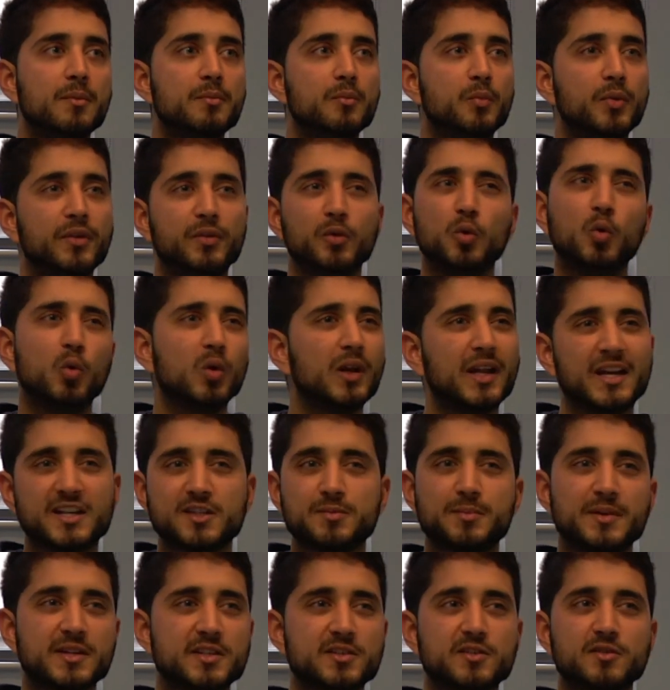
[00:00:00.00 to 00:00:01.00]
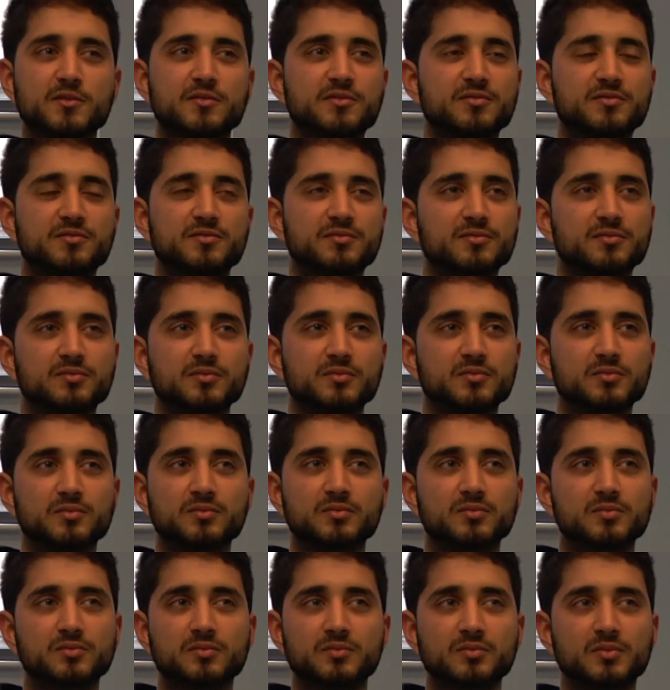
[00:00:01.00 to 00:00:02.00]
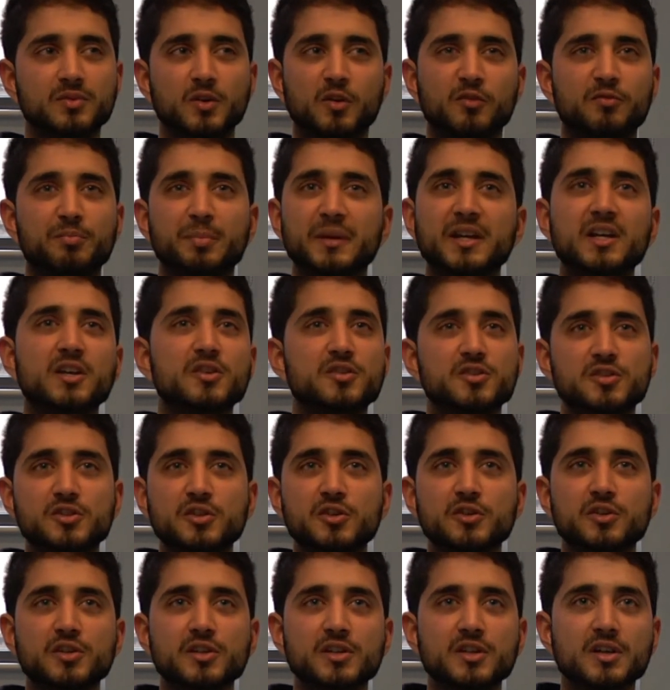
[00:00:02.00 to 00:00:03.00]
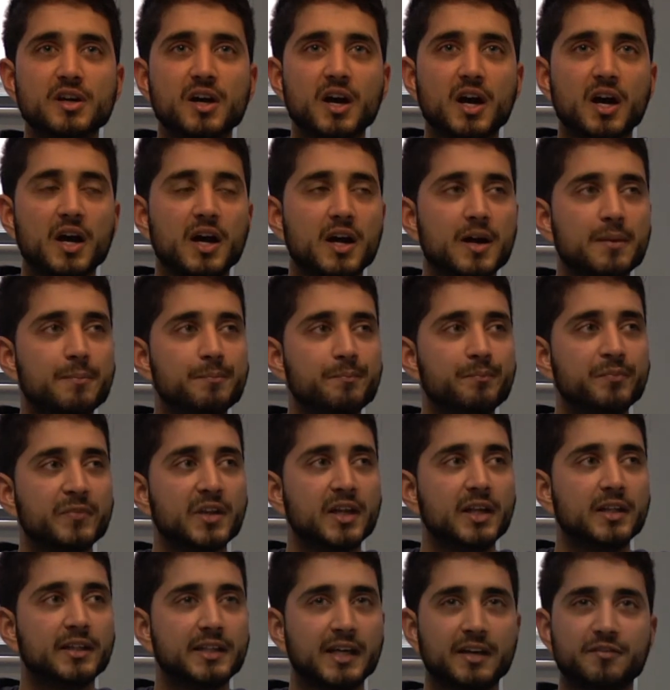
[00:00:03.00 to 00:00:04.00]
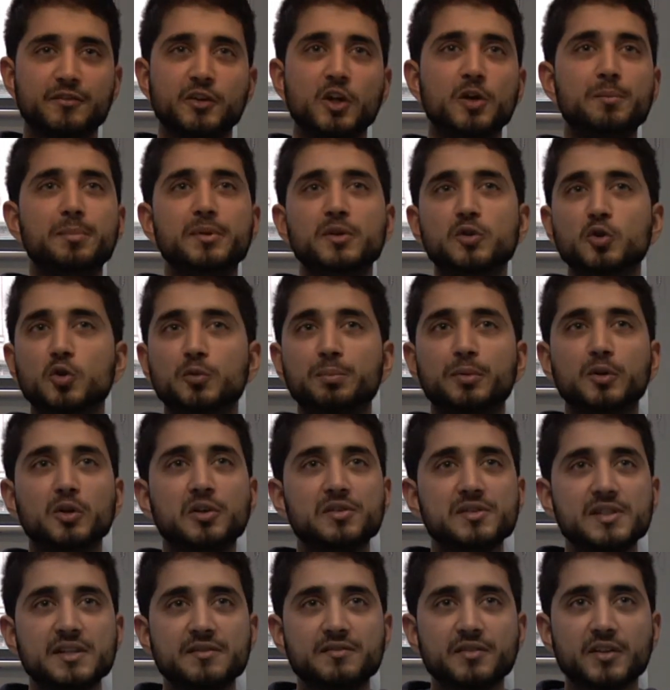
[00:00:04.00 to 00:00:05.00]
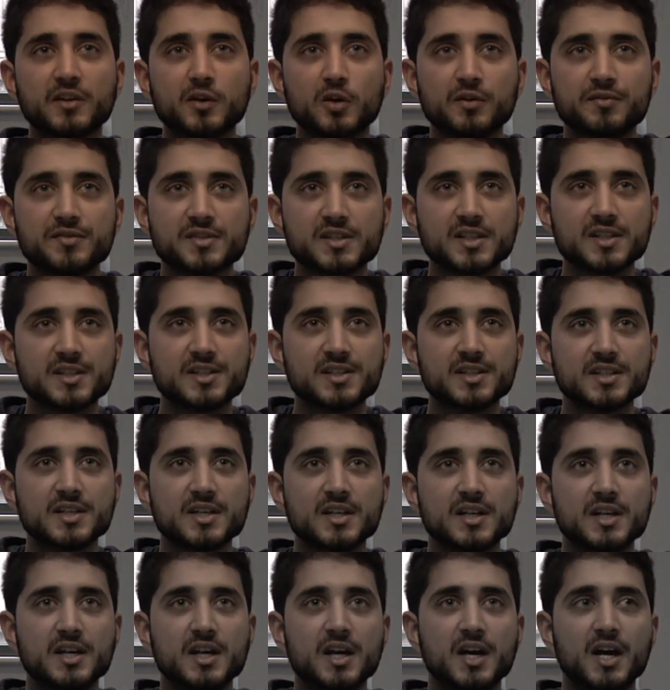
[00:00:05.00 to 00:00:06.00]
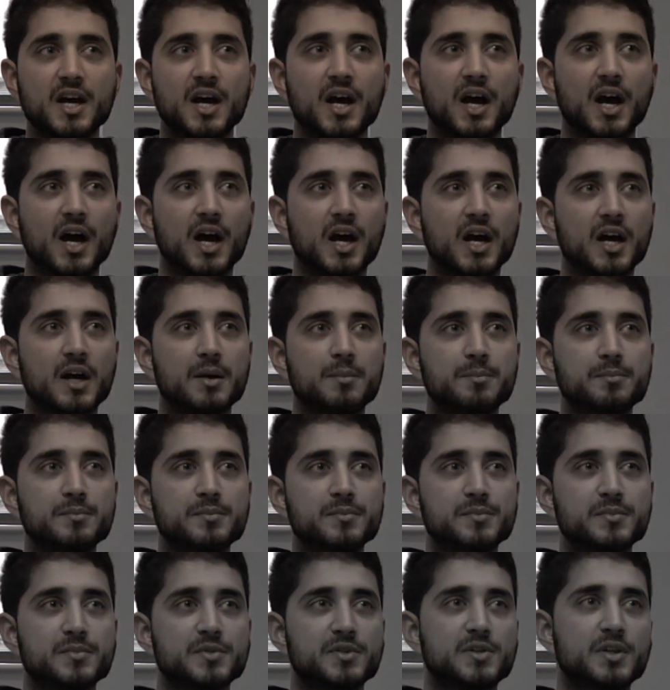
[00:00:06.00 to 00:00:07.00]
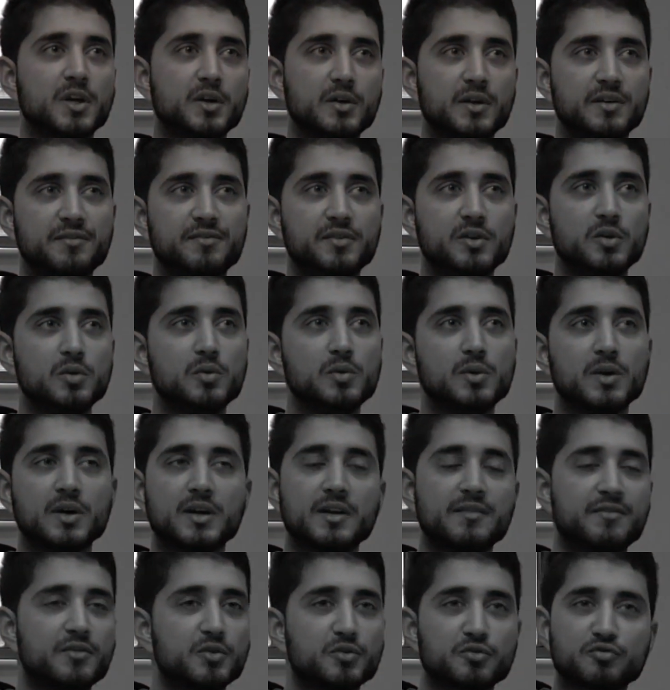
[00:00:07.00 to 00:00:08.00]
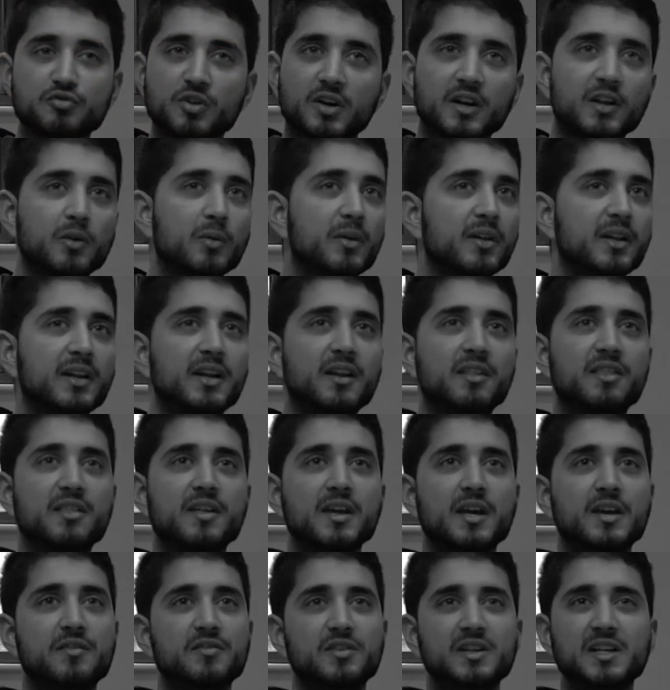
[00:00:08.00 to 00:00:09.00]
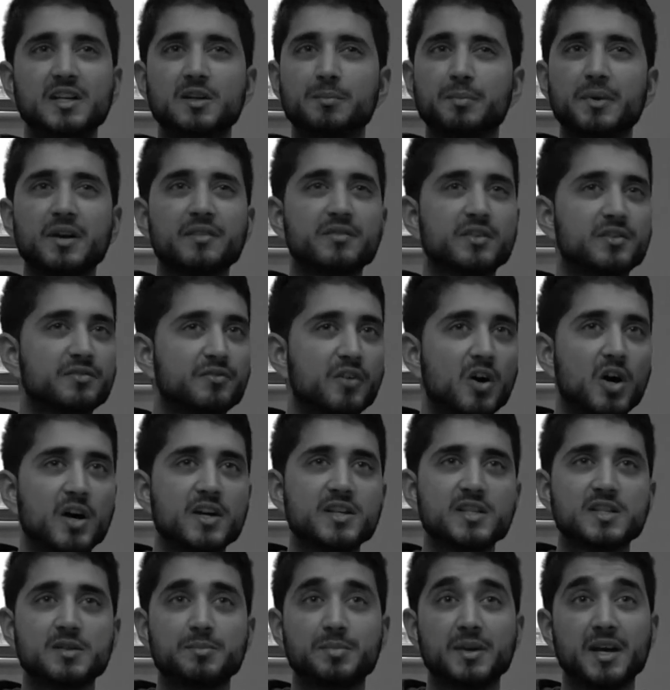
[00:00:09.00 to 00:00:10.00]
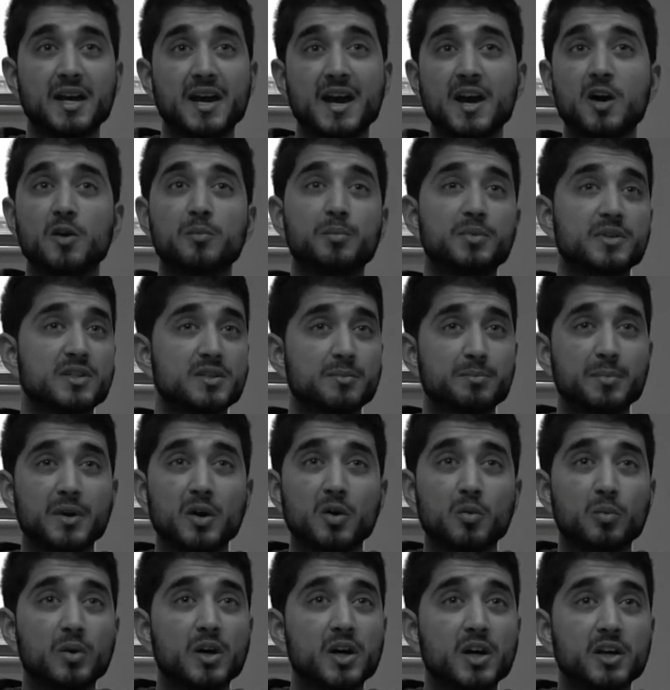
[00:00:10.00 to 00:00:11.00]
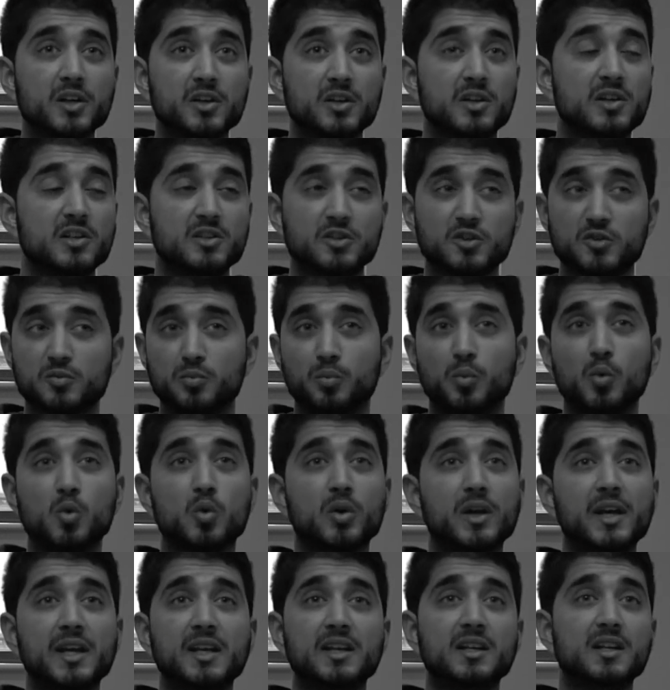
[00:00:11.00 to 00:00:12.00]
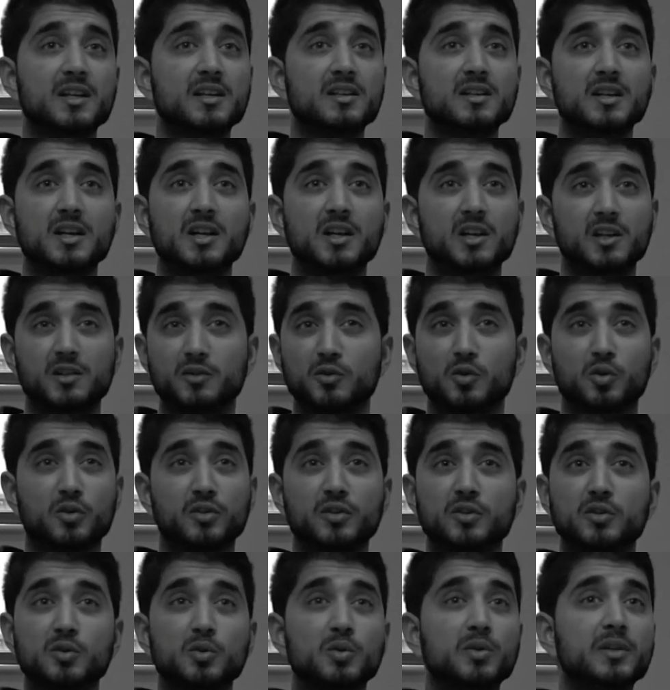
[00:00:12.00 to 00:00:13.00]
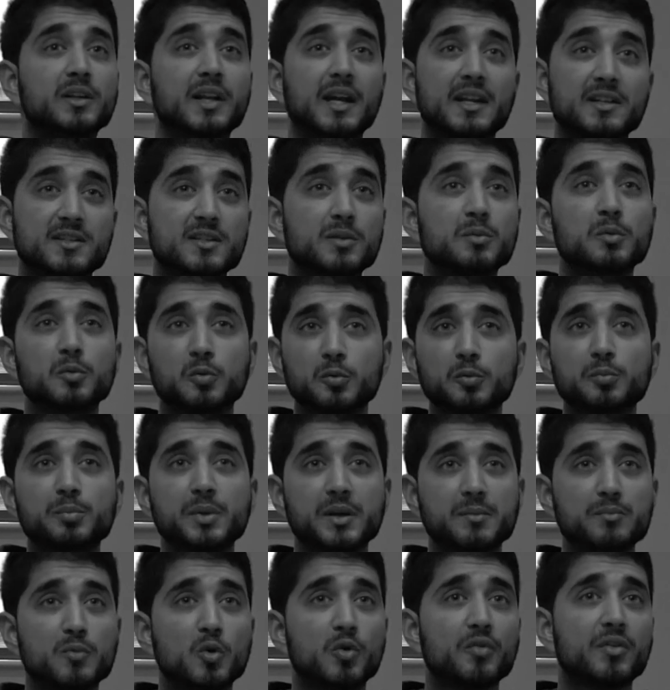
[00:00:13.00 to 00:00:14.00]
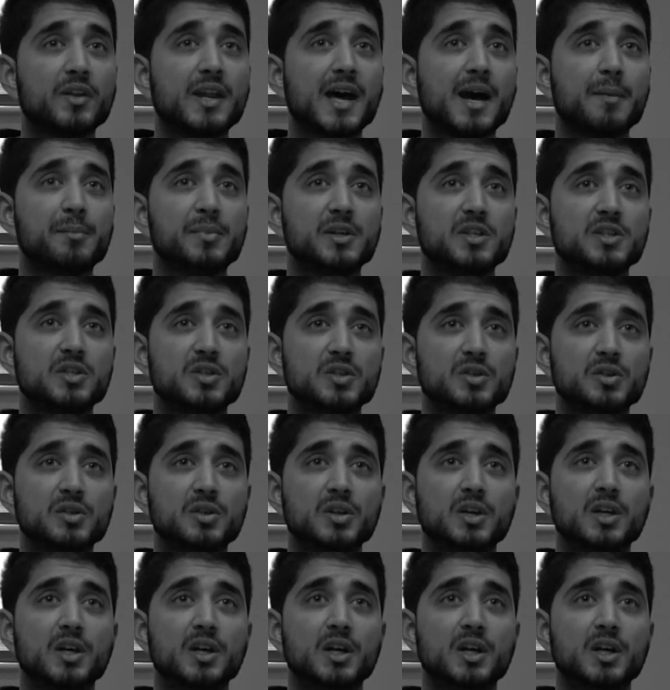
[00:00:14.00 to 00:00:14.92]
with all aspects of being a student. They have an open door policy for their offices. So if you're struggling with anything, if you need a bit of advice, a bit of help with a bit of work, you can just walk in and knock on the door and someone will be more than happy to